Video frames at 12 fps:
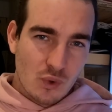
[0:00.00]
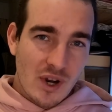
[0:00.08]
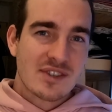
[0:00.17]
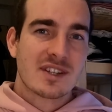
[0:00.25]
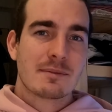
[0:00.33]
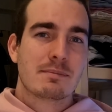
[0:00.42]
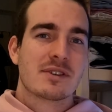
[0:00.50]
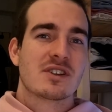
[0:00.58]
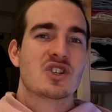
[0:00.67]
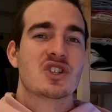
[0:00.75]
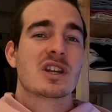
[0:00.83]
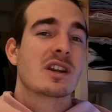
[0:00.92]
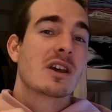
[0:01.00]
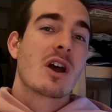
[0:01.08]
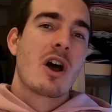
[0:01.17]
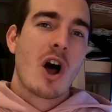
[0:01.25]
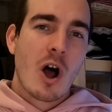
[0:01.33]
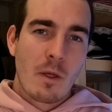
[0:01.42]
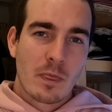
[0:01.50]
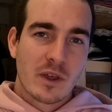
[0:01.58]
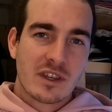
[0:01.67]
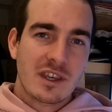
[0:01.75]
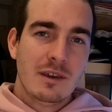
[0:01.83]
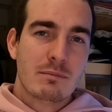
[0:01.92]
resting position on the
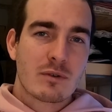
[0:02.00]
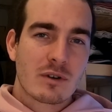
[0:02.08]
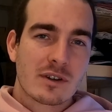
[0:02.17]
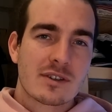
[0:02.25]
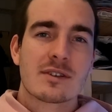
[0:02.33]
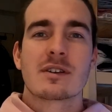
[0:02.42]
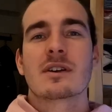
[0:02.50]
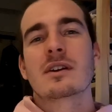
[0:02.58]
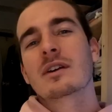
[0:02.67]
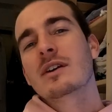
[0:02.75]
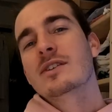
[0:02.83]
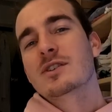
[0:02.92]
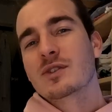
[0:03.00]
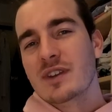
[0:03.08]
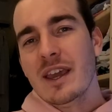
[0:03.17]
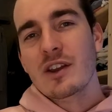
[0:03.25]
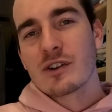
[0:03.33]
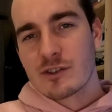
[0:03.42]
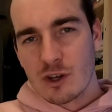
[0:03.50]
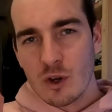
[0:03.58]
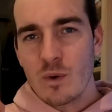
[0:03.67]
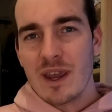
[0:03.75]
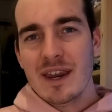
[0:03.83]
keyboard. So take your 2